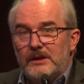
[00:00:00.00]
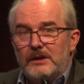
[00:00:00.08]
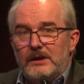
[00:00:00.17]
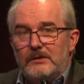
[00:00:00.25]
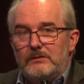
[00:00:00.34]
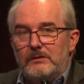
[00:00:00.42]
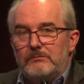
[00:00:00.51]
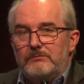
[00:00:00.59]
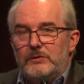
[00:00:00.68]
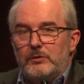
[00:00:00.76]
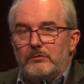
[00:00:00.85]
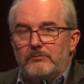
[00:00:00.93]

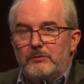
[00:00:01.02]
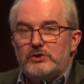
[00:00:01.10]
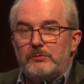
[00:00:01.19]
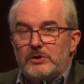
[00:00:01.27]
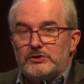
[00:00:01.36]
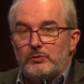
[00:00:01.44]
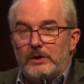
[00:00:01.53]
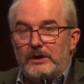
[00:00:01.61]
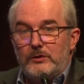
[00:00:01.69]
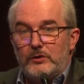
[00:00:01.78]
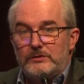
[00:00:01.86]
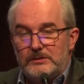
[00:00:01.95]
the measurements were
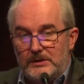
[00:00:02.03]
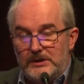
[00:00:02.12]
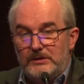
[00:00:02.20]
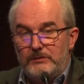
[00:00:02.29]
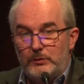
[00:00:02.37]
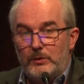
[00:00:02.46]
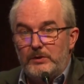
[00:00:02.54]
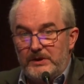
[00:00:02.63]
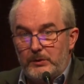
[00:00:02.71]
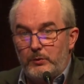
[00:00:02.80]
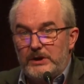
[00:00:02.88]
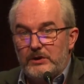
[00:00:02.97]
not individually
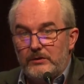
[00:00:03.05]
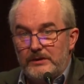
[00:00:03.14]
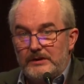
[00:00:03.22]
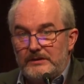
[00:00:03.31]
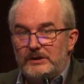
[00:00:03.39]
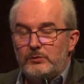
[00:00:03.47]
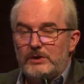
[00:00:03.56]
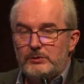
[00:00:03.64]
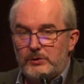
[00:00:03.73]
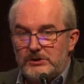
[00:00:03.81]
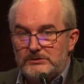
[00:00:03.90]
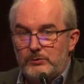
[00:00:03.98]
recorded. It
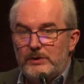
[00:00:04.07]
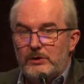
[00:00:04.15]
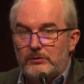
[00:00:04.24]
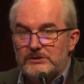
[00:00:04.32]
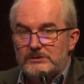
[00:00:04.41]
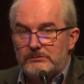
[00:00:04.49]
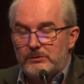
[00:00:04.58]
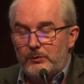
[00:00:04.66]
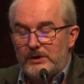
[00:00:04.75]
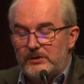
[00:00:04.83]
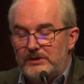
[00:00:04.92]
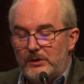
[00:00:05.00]
was
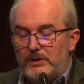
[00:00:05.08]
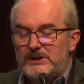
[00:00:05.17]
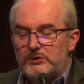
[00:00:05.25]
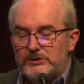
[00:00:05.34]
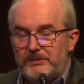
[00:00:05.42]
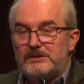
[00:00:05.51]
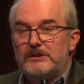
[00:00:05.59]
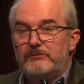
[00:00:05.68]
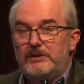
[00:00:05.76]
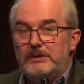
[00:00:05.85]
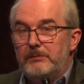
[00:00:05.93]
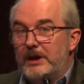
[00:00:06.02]
reconstructed
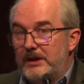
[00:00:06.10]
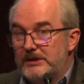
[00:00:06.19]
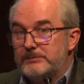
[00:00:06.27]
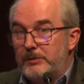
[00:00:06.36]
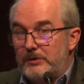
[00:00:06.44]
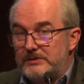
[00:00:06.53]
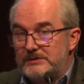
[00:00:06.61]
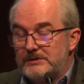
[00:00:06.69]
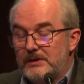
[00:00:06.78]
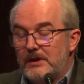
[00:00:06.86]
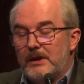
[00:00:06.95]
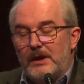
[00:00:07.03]
retrospectively by experts.
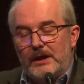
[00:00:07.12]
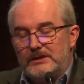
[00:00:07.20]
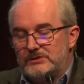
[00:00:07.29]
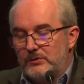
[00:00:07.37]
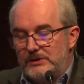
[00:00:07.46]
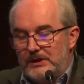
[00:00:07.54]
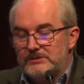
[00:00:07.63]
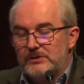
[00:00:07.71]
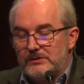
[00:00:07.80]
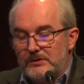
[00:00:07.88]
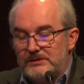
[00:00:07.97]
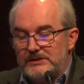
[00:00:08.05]
And so the
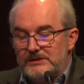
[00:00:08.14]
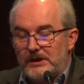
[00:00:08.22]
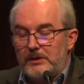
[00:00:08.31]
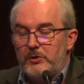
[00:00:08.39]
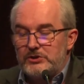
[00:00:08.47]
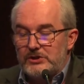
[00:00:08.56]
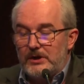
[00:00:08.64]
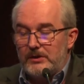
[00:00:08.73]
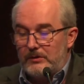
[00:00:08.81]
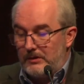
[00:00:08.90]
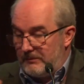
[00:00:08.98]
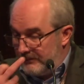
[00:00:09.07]
uncertainties are much
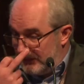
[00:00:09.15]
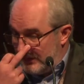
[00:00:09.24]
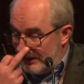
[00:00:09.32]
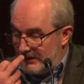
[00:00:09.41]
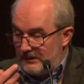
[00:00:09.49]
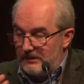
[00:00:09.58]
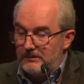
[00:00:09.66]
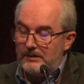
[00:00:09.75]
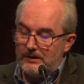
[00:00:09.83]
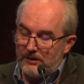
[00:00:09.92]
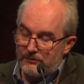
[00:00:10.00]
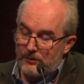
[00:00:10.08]
higher than
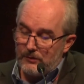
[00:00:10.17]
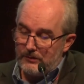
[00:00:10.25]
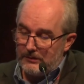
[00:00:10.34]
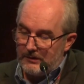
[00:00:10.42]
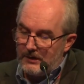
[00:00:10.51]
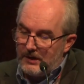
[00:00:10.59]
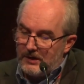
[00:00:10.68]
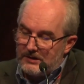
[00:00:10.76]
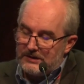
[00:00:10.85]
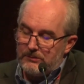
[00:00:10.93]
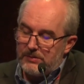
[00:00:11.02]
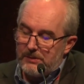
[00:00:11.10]
after the
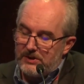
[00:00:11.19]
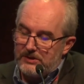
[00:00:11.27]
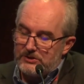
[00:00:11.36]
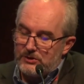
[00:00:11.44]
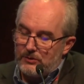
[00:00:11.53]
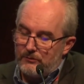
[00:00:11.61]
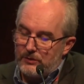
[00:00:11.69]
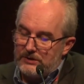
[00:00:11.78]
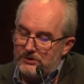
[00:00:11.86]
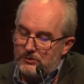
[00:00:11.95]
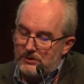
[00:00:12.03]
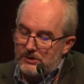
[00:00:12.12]
implementation of
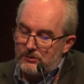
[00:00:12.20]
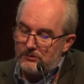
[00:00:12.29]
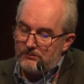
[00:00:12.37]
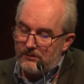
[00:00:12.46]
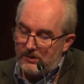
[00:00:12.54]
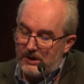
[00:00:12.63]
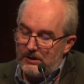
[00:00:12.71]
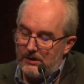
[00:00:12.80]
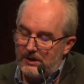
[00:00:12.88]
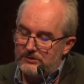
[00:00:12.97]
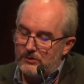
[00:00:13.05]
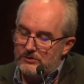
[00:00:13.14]

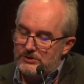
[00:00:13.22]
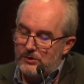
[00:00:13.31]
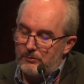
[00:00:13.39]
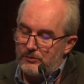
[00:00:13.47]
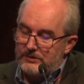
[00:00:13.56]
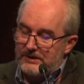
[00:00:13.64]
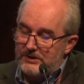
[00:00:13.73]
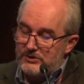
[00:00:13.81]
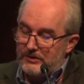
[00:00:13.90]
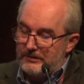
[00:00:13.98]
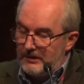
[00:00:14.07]
radiological protection.